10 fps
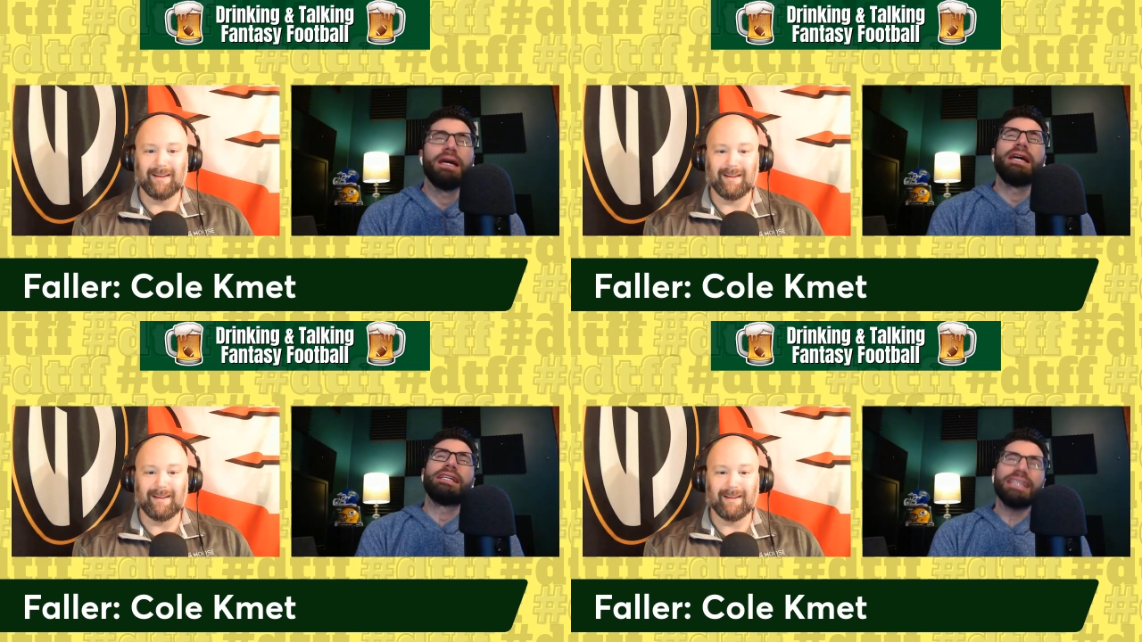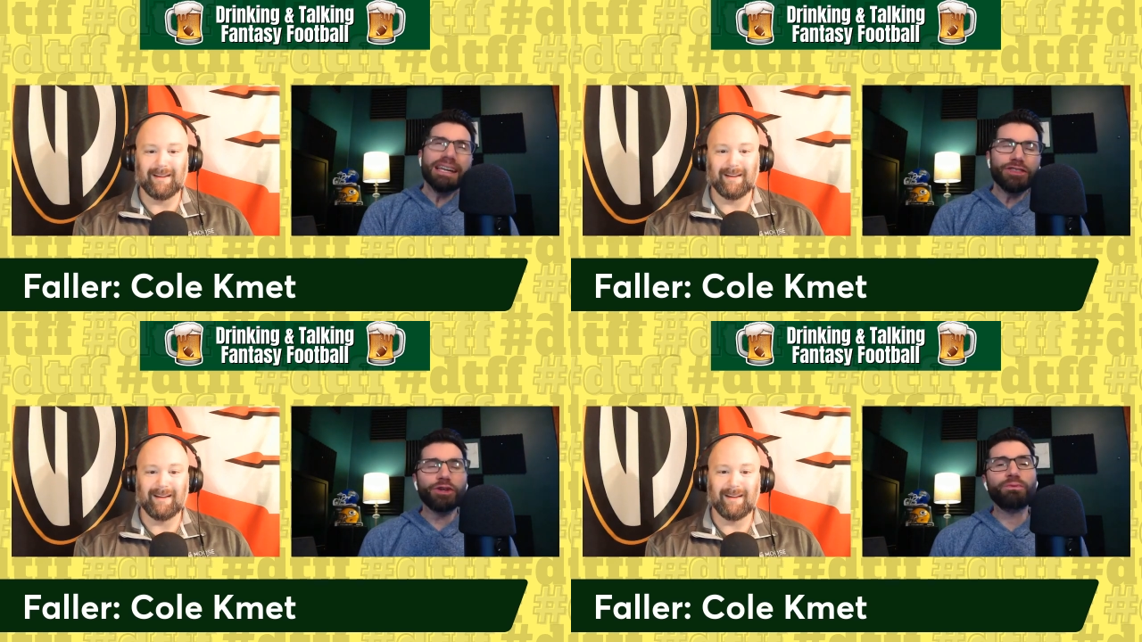
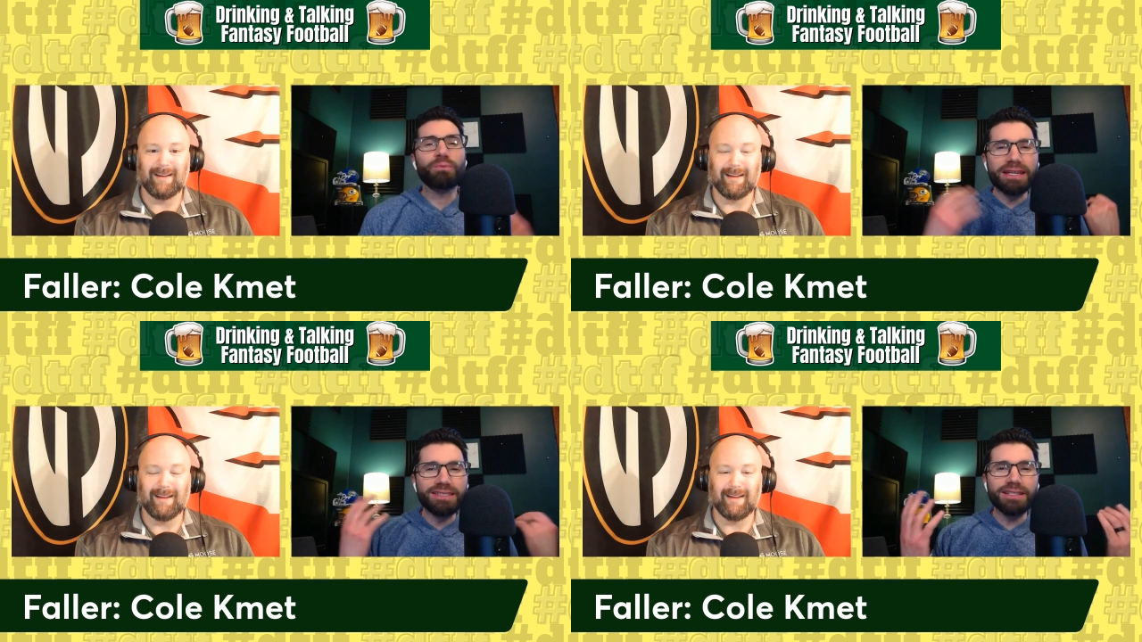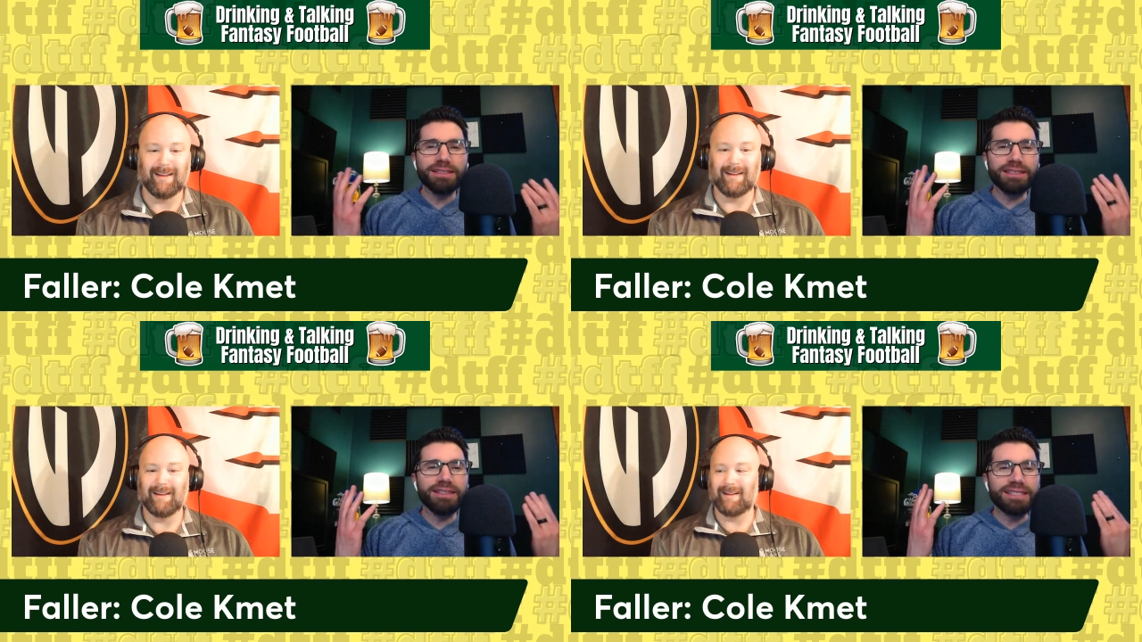Speaker 1: Yeah, they're
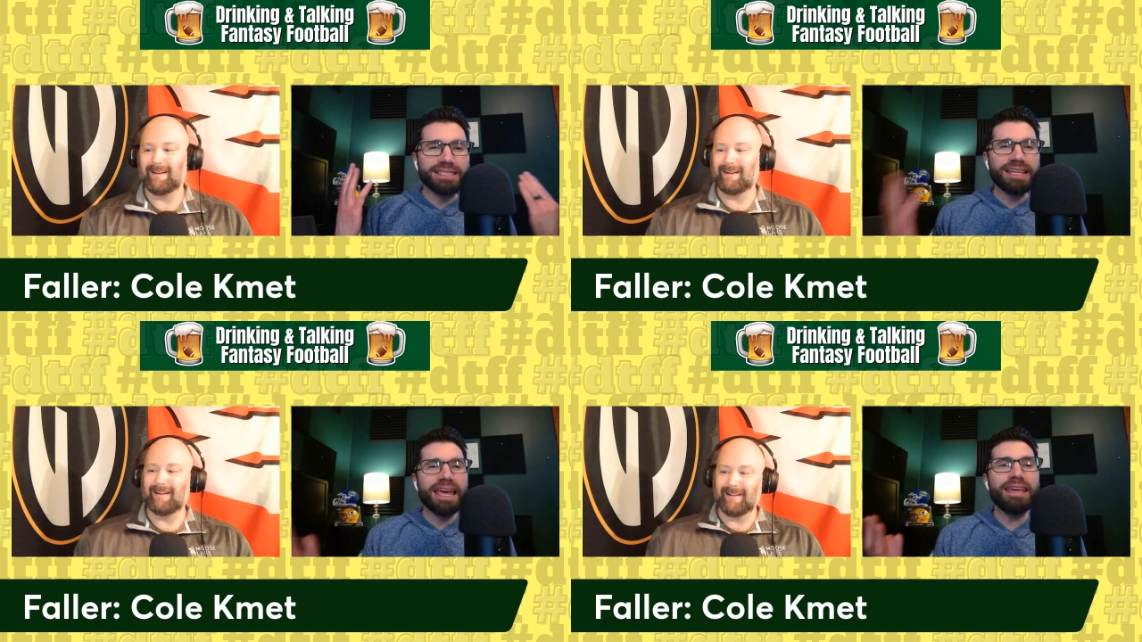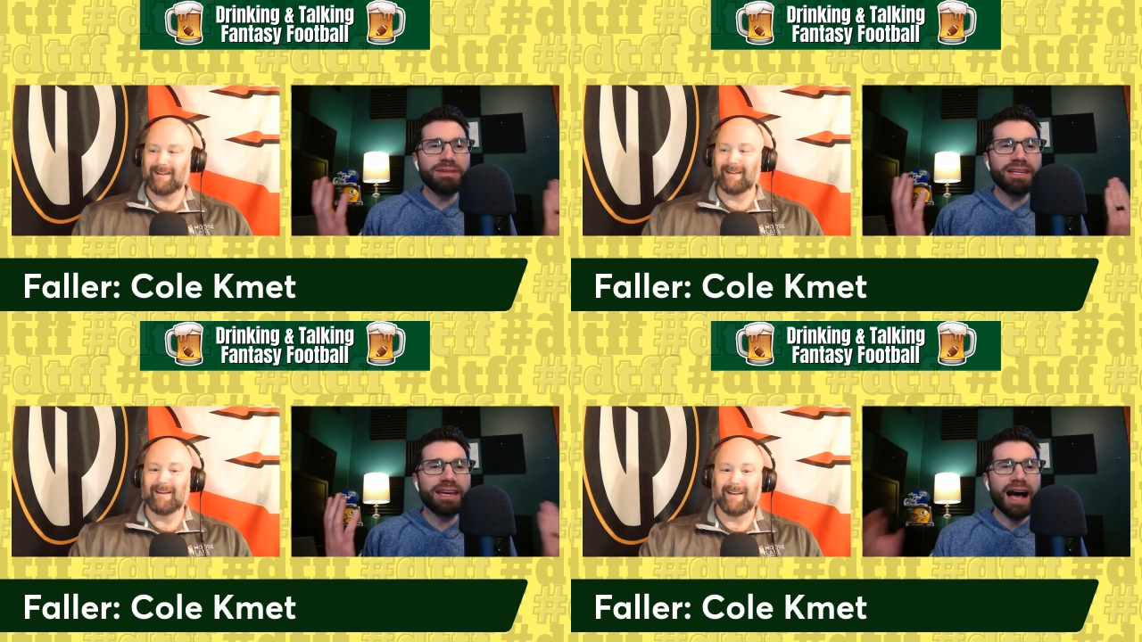basically the
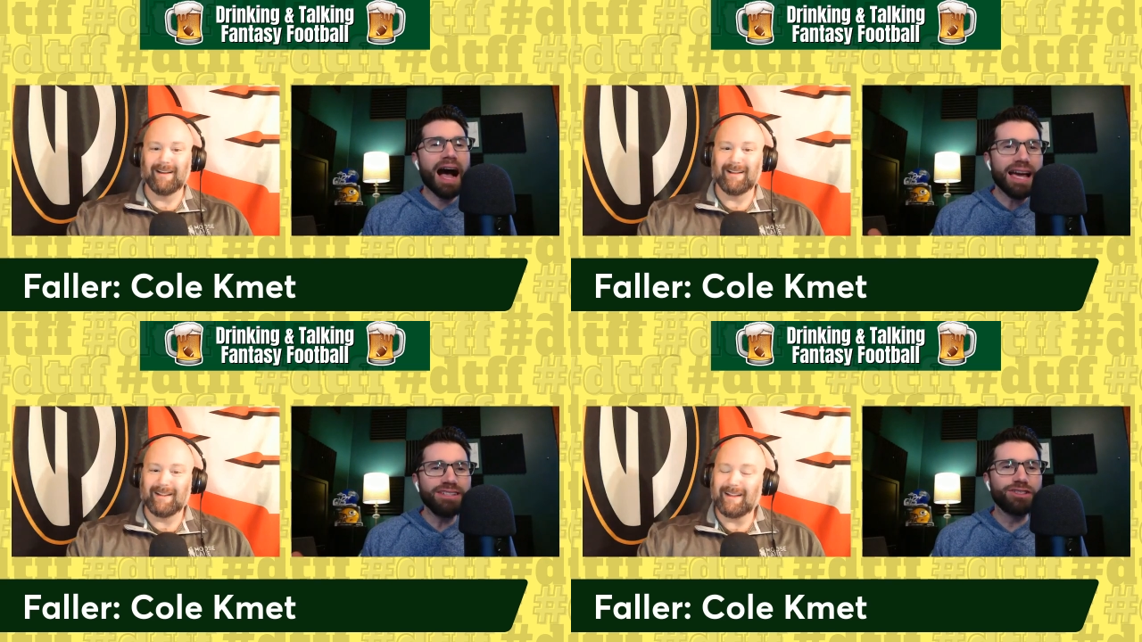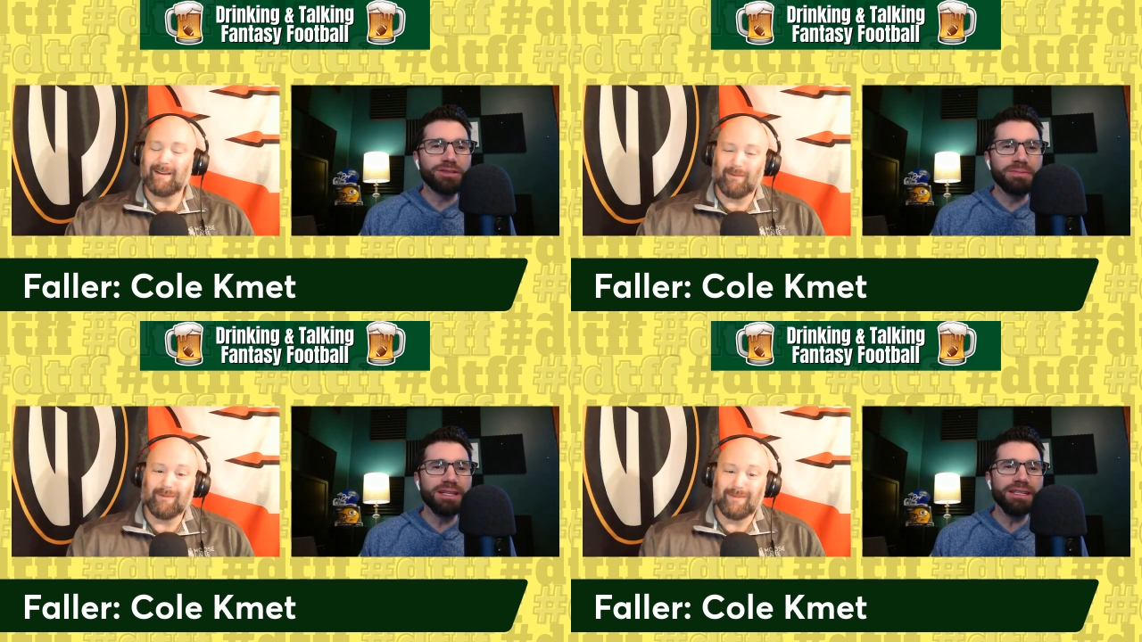same guy to
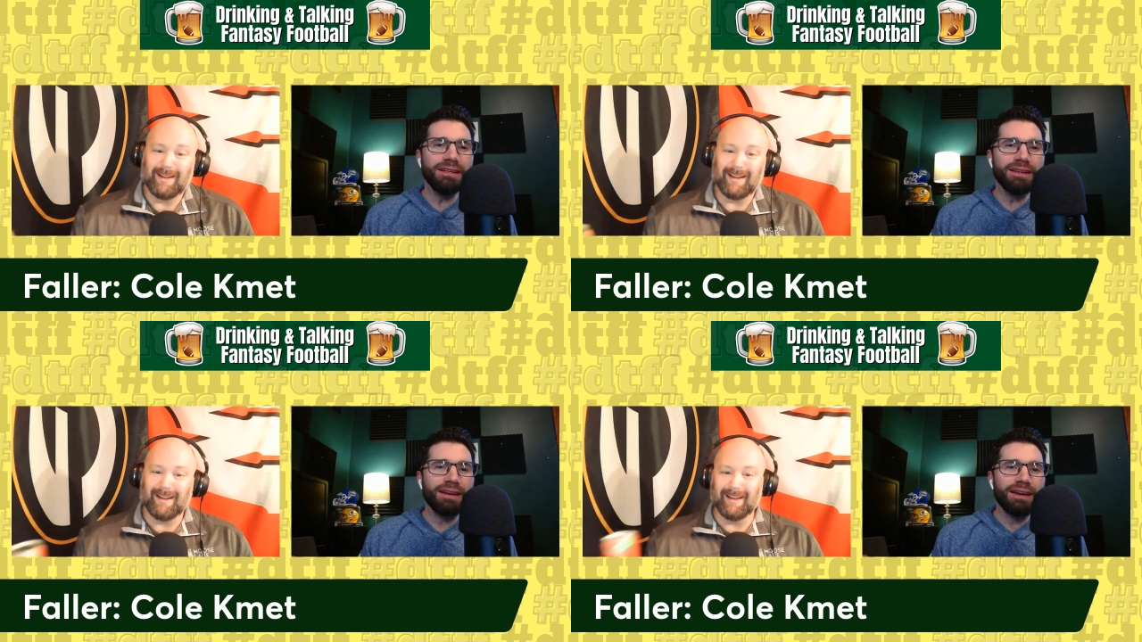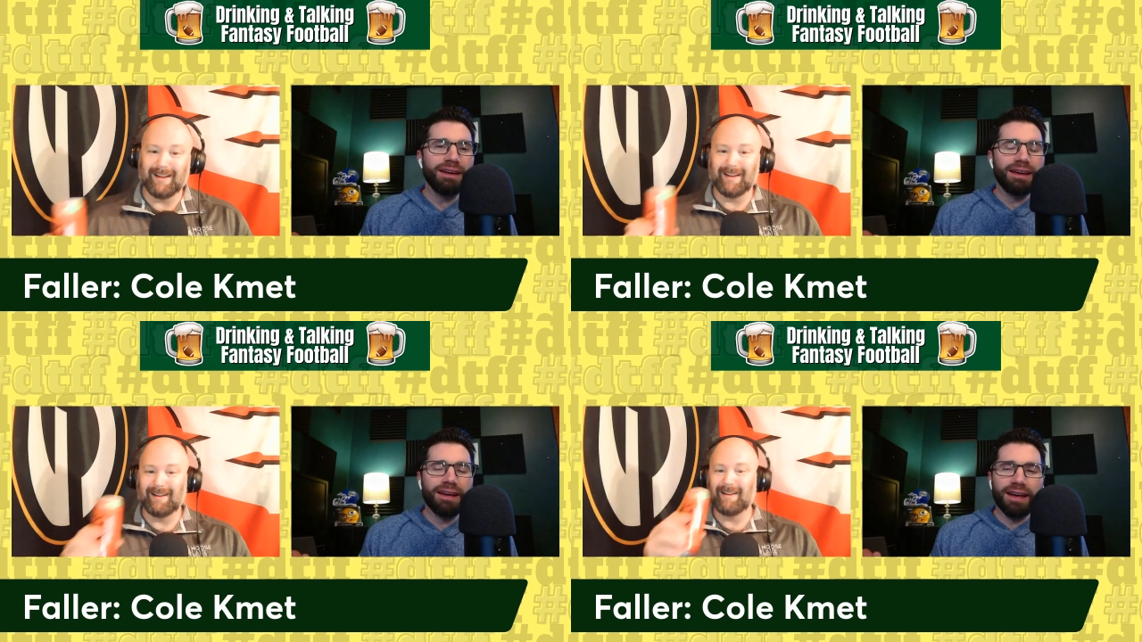it, me.
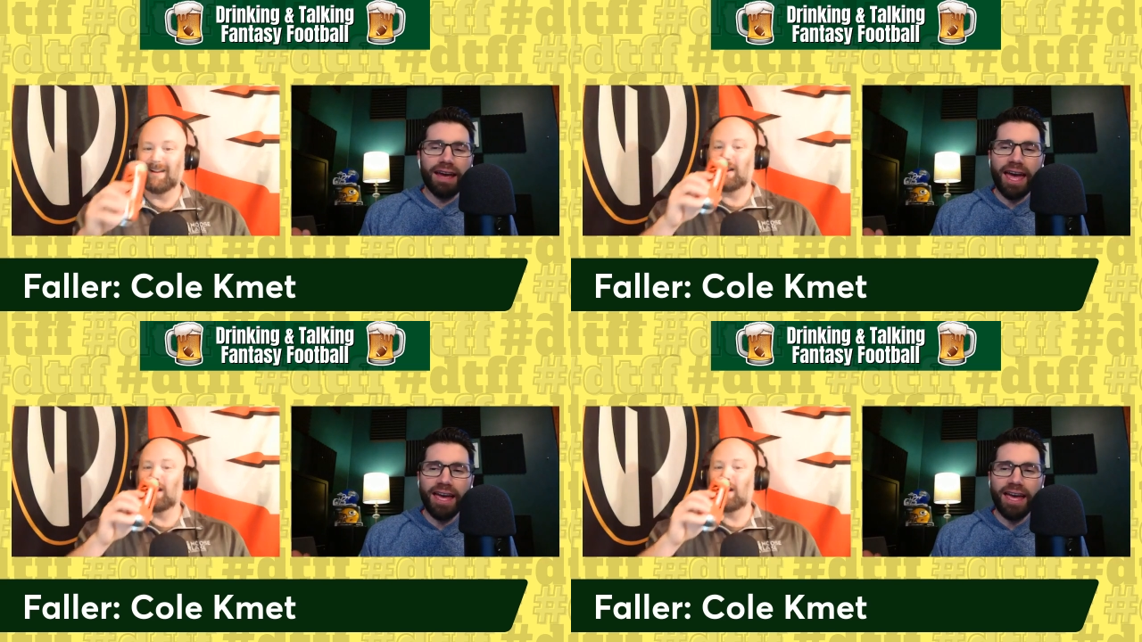And